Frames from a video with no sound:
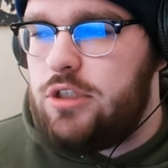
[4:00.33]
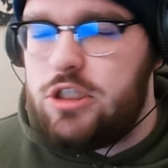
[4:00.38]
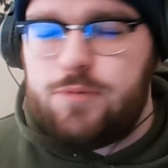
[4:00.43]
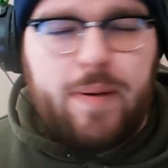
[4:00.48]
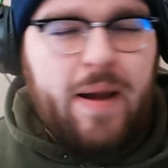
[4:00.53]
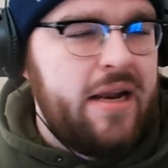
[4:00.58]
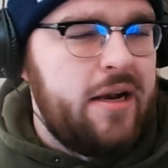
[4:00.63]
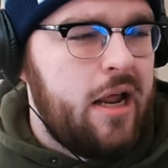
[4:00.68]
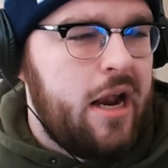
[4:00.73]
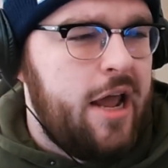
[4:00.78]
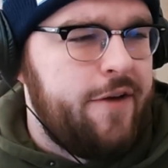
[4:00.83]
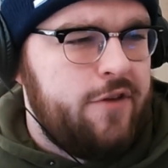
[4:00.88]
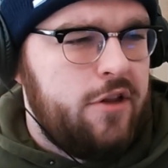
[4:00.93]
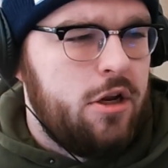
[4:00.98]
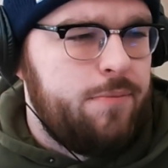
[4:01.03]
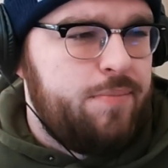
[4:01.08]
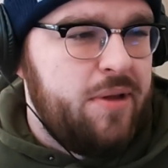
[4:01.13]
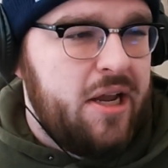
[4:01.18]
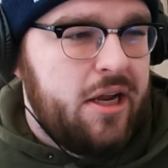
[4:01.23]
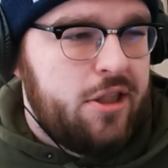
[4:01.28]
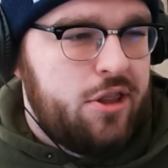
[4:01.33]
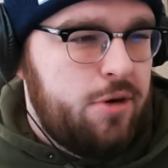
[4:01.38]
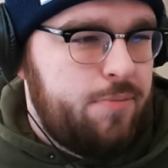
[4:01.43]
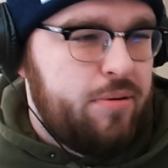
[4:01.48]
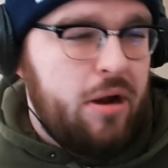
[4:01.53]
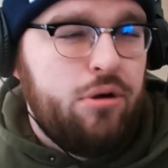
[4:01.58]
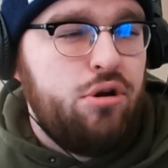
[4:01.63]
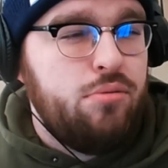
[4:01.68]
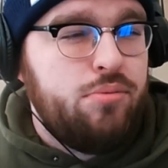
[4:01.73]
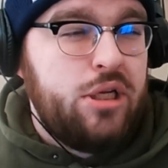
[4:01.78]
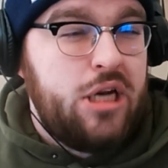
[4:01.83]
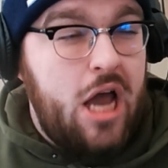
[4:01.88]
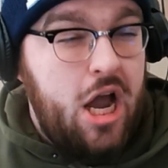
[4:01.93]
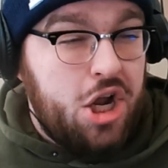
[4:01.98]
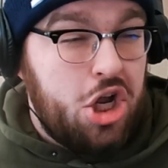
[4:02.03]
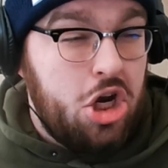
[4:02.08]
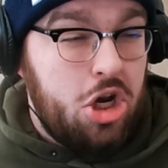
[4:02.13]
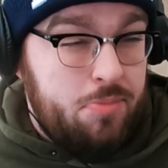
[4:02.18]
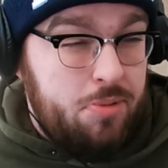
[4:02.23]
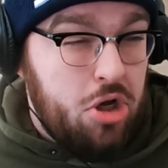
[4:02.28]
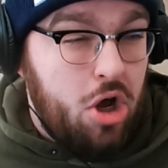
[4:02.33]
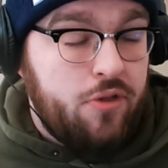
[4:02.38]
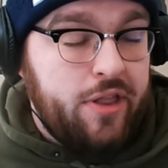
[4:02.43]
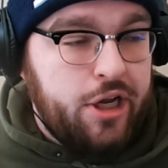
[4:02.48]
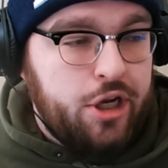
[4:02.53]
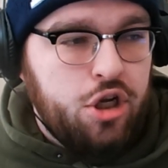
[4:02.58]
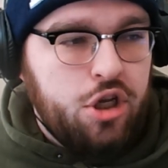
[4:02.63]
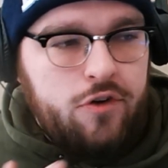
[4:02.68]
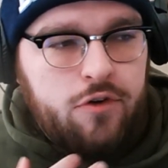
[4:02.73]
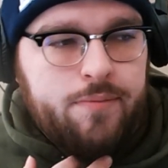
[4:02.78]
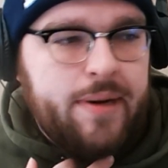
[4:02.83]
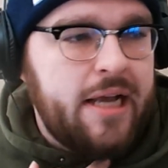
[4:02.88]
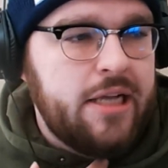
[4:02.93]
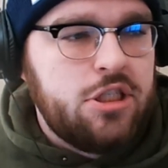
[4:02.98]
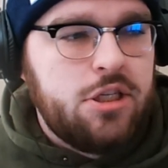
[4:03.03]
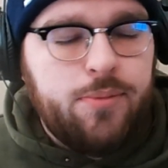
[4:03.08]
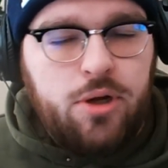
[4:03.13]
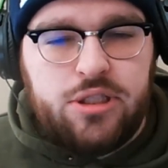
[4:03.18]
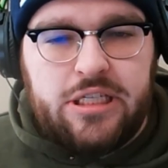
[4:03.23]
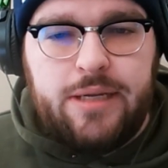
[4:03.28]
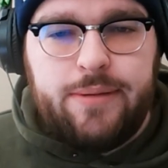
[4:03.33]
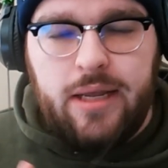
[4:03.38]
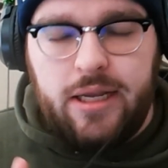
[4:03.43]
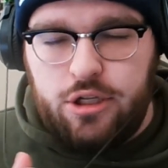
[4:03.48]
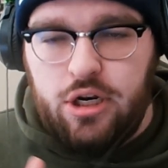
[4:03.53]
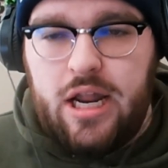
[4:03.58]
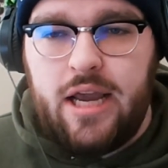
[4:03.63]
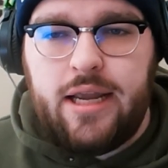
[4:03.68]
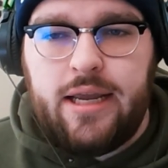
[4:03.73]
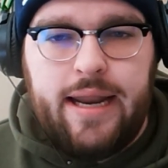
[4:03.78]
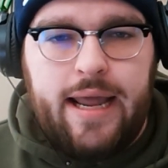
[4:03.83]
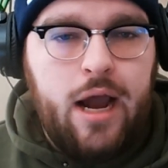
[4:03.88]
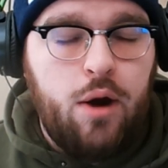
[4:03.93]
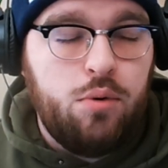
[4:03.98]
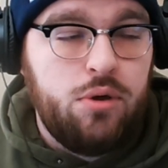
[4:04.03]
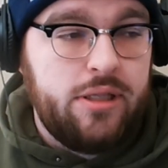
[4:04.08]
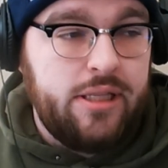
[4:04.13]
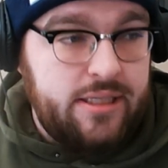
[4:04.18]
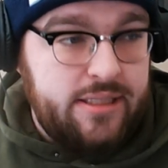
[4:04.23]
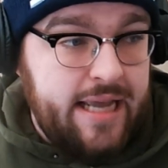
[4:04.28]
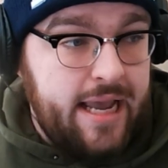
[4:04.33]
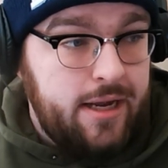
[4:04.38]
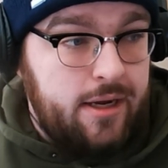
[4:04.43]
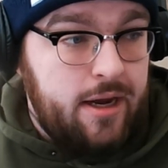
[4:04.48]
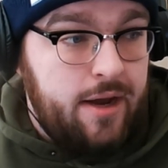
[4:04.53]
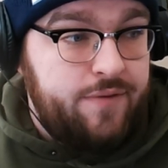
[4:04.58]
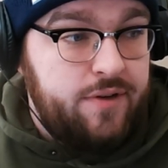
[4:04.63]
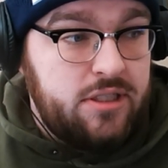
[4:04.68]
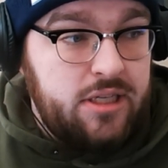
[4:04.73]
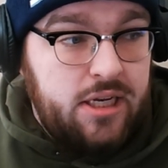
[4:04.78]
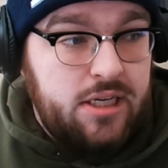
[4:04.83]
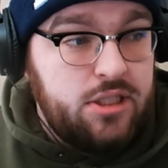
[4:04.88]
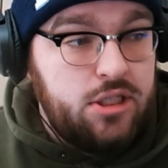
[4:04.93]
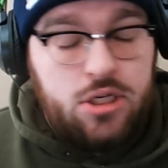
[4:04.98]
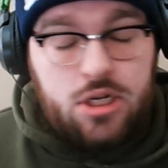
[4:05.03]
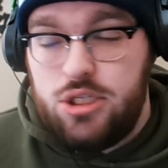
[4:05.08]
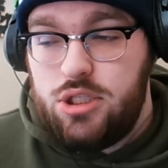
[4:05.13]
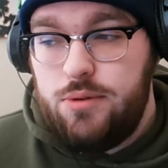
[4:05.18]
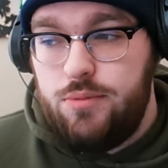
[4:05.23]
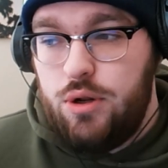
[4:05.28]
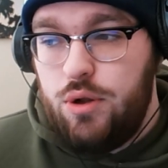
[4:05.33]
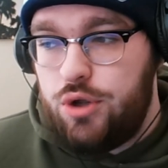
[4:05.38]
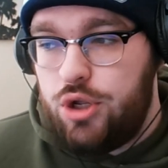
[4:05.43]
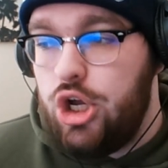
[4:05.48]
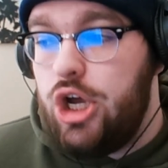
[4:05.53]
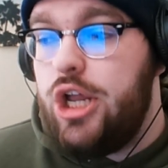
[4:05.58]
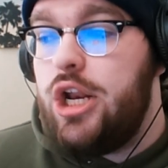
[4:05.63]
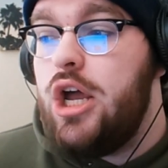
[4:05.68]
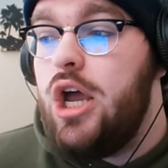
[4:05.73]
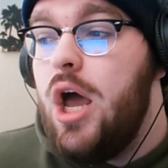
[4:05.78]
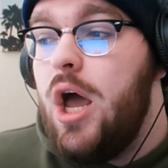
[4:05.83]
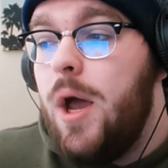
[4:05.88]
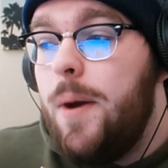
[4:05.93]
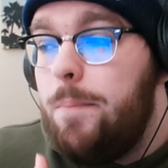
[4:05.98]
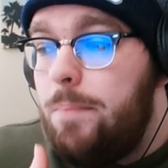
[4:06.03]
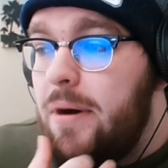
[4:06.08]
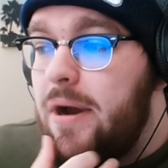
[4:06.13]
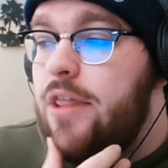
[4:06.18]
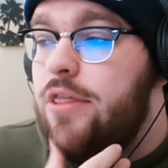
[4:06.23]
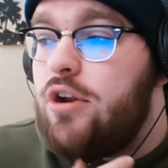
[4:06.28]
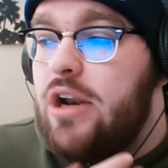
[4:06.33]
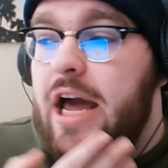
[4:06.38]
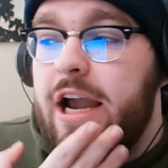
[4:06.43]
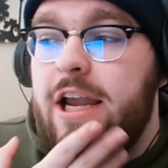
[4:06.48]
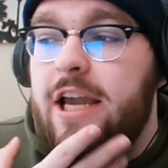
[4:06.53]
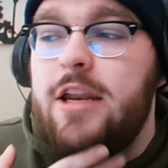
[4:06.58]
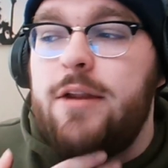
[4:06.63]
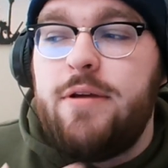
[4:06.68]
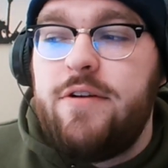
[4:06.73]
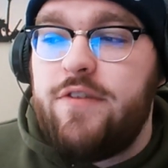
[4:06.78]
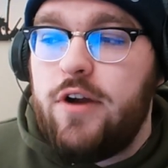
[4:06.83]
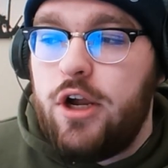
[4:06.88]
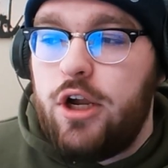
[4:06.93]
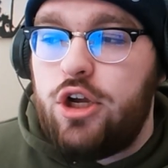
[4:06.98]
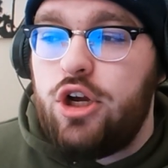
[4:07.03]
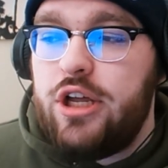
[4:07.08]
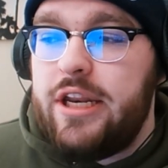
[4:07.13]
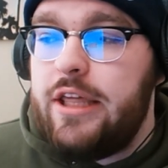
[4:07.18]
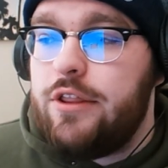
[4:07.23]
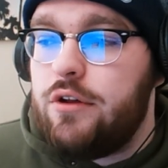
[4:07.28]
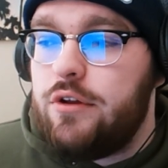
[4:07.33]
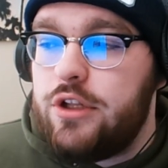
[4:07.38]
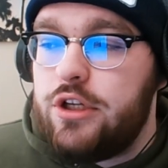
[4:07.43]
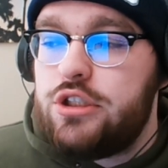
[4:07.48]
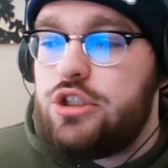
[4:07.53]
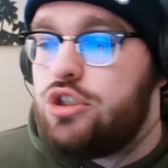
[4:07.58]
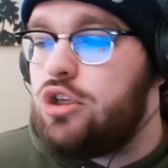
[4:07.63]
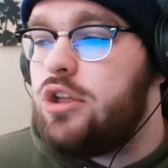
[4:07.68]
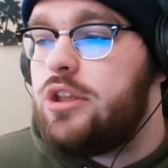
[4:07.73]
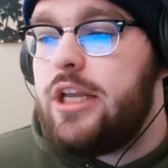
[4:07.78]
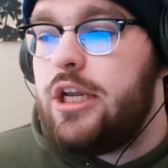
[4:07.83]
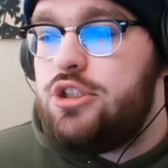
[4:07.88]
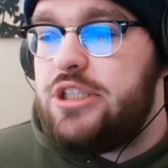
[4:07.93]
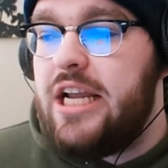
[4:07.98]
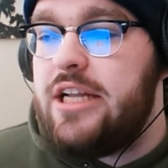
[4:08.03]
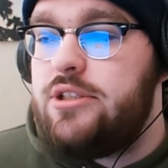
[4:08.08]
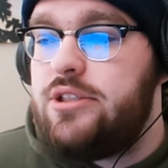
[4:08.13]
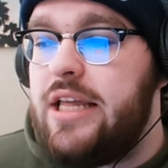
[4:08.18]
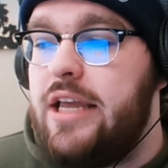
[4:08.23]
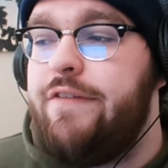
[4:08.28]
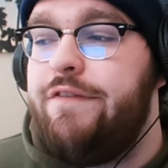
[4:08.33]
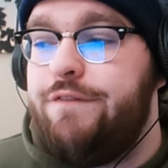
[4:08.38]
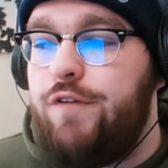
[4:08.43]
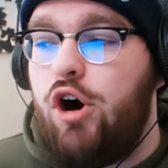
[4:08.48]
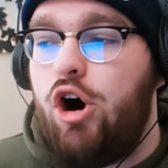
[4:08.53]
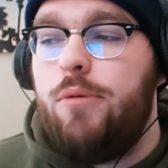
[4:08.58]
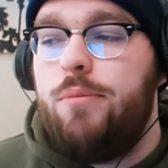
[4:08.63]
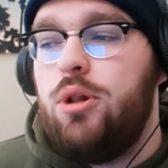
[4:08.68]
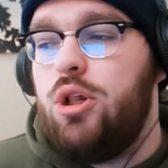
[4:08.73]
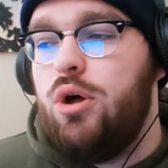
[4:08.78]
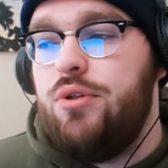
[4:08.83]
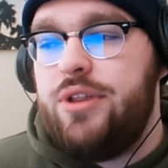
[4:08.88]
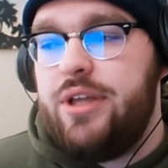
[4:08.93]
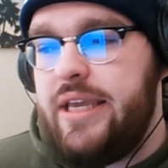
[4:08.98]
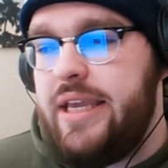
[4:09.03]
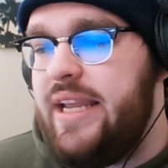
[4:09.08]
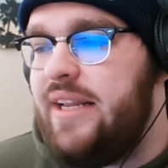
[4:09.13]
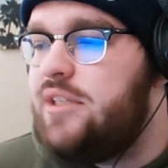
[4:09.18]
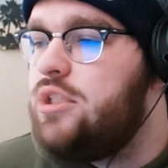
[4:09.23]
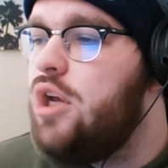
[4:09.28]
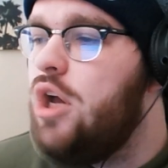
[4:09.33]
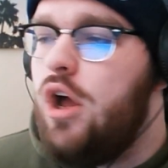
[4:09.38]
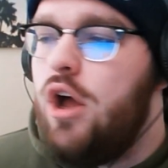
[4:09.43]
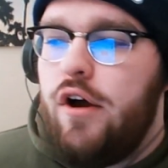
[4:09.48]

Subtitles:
despite not having their pick, they're probably not going to be all that good of a basketball team. Like, they're not going to outwardly tank, obviously, because it does them no good, but they're not going to be very good either. And there's certainly a chance they fall below the Heat,